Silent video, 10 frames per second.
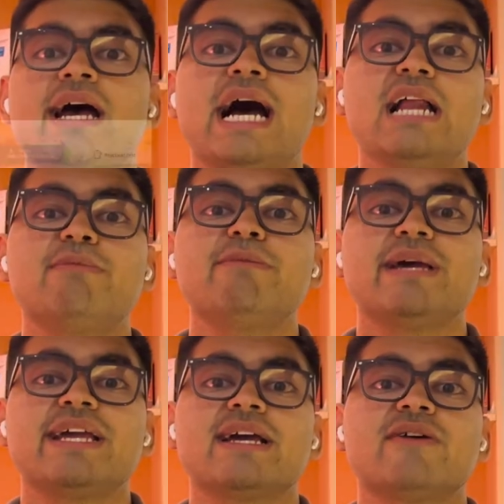I'll be
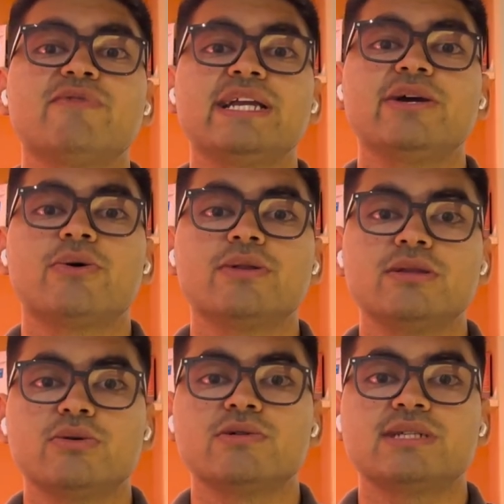making a video on
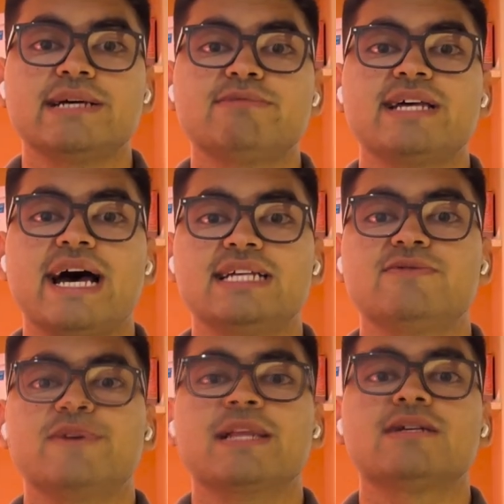those steps as
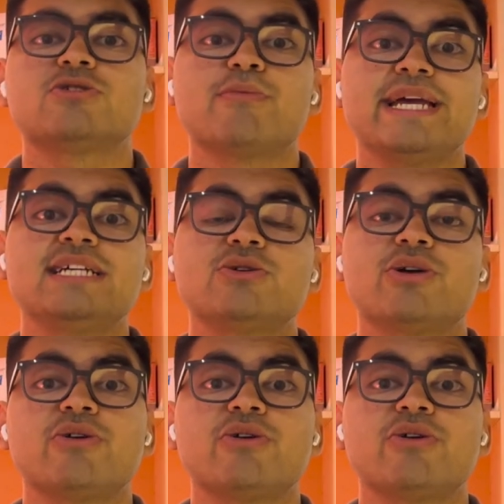well, so make sure you